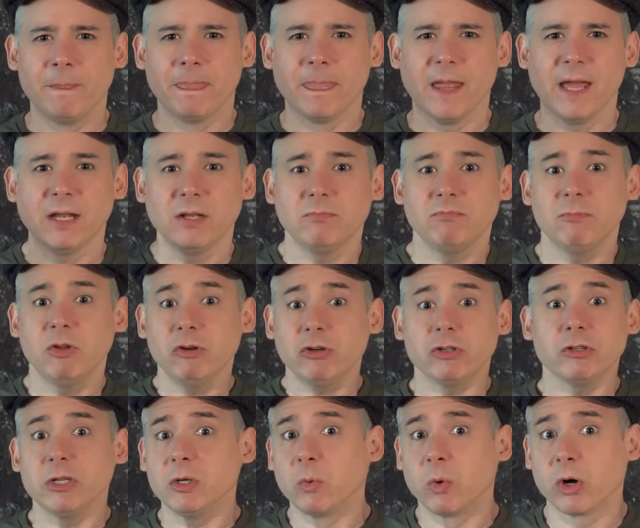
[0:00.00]
It
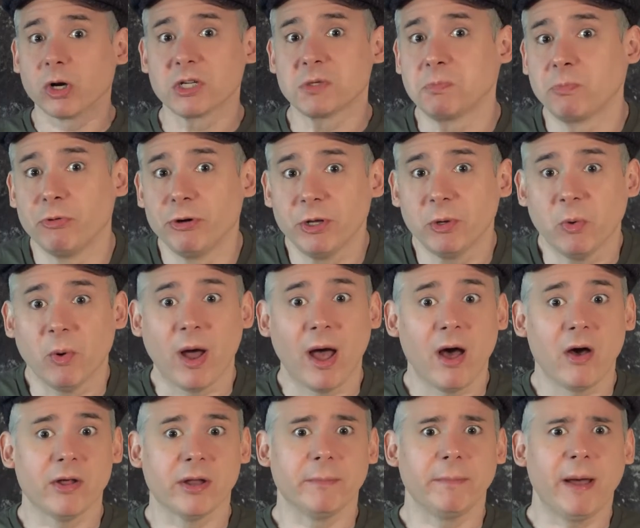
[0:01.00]
usually works pretty
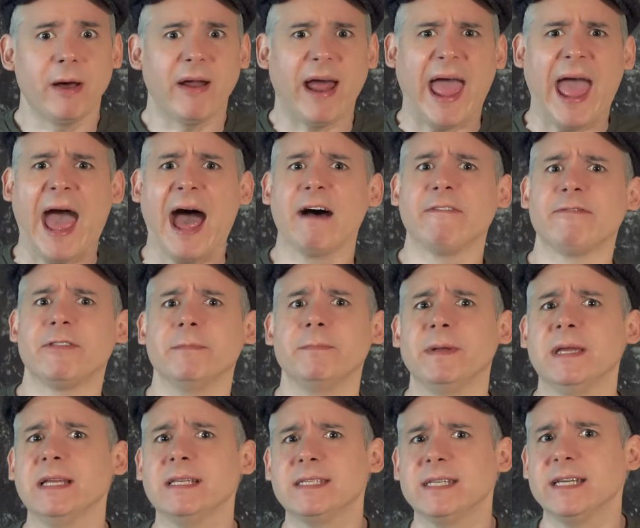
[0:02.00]
well, and about half the
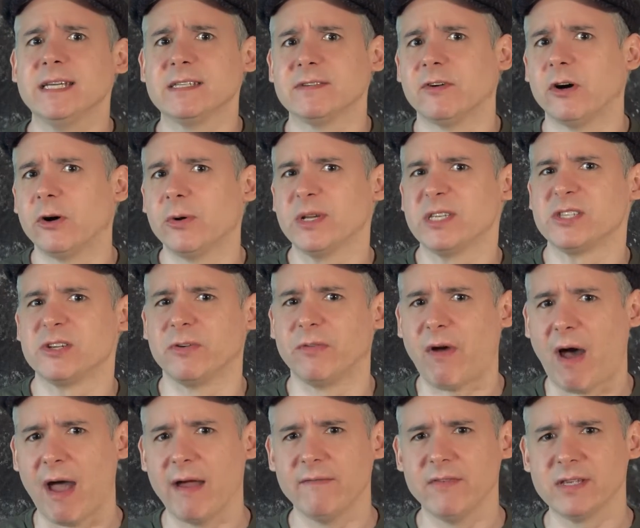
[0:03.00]
PCs have always
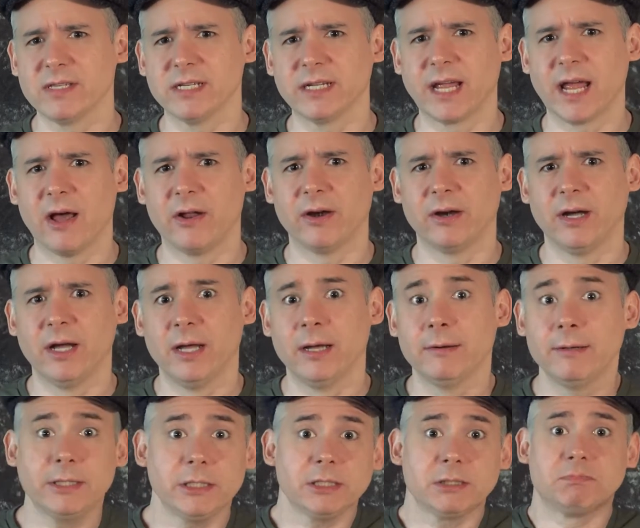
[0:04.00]
survived this encounter,
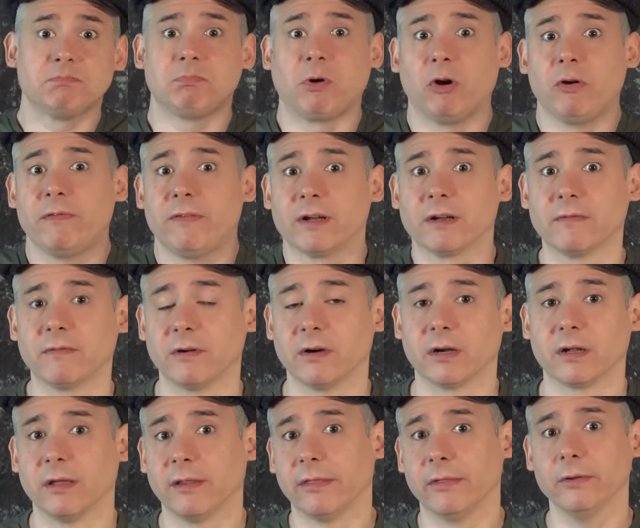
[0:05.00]
which is perfect for a
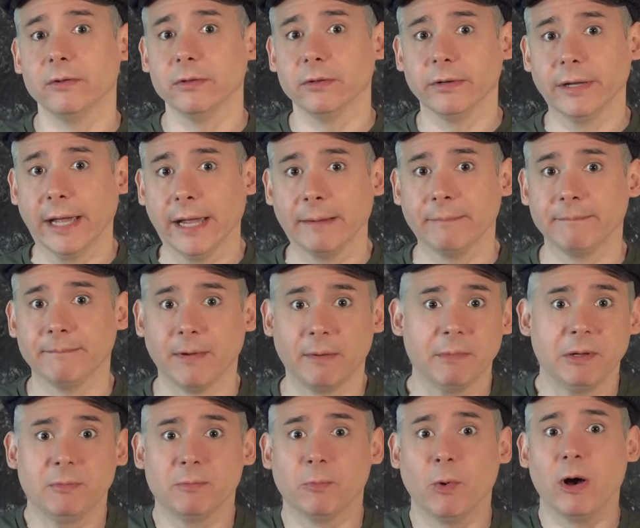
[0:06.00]
Cthulhu game. I
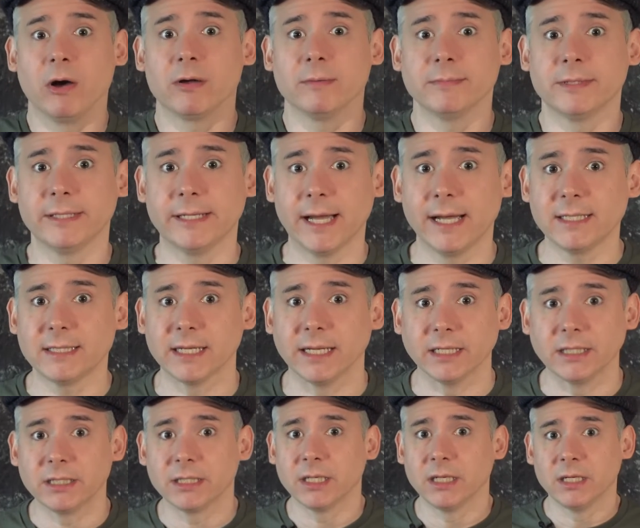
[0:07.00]
mean, welcome to the Ice
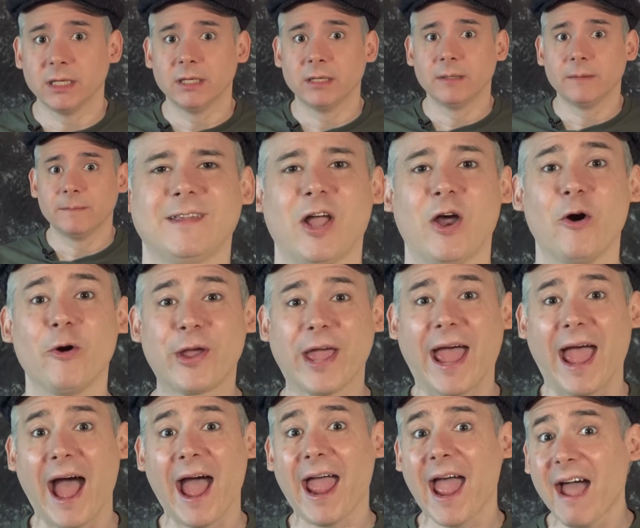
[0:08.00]
Age.
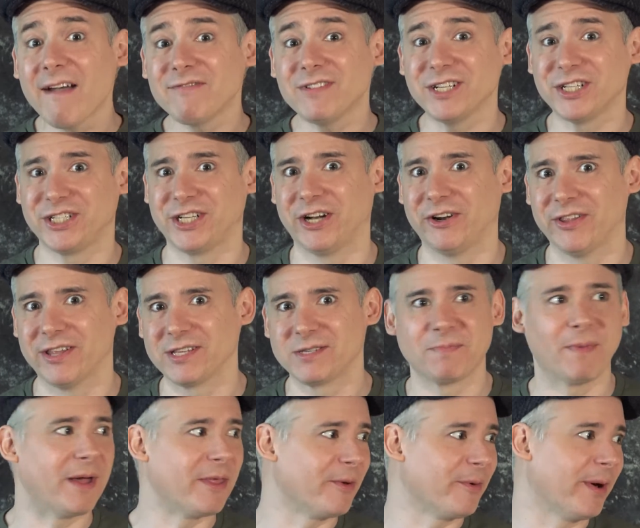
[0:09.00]
Okay, I have to share this,
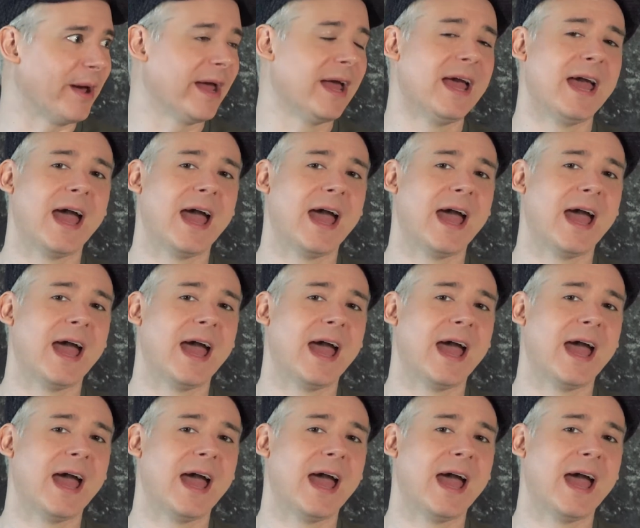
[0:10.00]
by the way.